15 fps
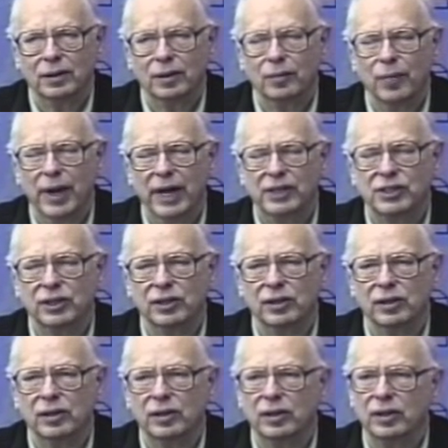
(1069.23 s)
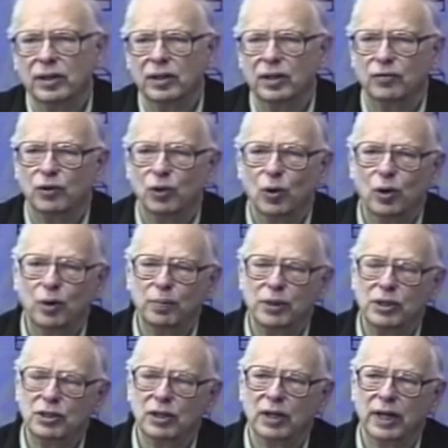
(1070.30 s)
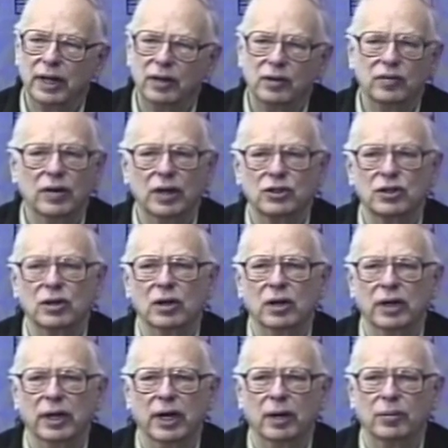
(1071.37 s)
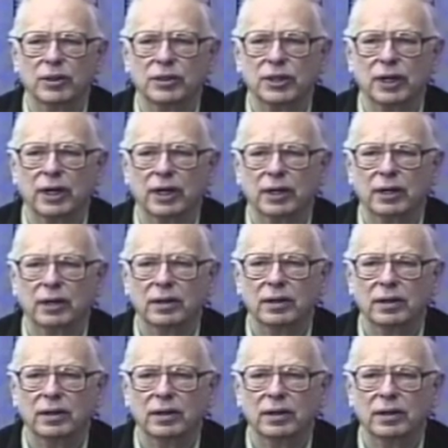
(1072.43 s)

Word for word: Imagine if you own a piece of land and you've got skunk cabbage on it,